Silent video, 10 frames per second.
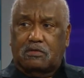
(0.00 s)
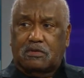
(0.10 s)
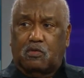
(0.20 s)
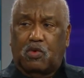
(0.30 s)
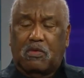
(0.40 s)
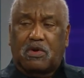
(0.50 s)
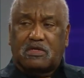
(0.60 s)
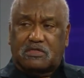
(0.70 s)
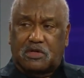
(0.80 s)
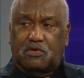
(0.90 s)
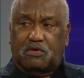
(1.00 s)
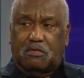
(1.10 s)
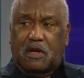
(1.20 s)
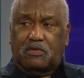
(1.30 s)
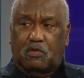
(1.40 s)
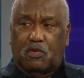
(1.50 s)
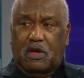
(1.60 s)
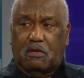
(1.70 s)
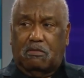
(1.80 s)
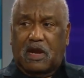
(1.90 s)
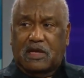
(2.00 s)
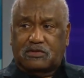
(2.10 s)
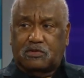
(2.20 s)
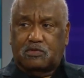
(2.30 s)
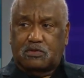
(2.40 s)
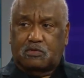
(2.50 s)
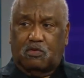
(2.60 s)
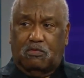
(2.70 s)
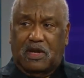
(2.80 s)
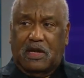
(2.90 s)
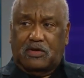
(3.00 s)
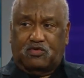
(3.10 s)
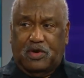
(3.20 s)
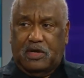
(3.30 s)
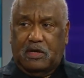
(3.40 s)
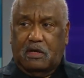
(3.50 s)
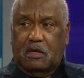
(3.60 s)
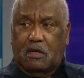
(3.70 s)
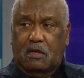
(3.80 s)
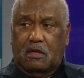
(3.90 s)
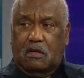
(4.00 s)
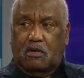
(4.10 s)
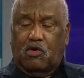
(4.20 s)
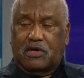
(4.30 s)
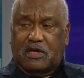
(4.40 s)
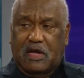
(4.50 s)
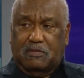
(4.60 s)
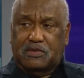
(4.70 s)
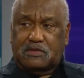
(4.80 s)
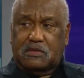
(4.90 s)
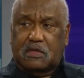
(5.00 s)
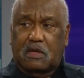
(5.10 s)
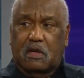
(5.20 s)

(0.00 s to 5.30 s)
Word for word: we were concerned about the way black students were being treated on campus.